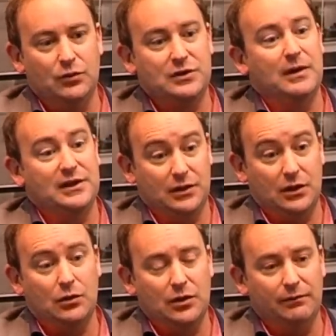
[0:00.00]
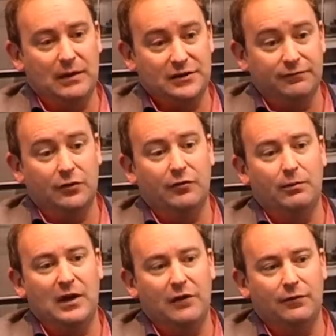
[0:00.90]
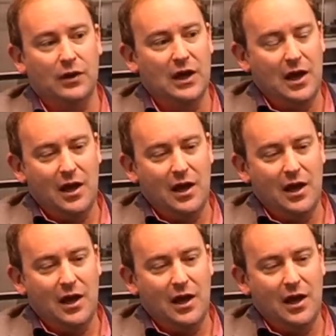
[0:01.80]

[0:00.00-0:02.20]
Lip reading: which makes it very, very powerful.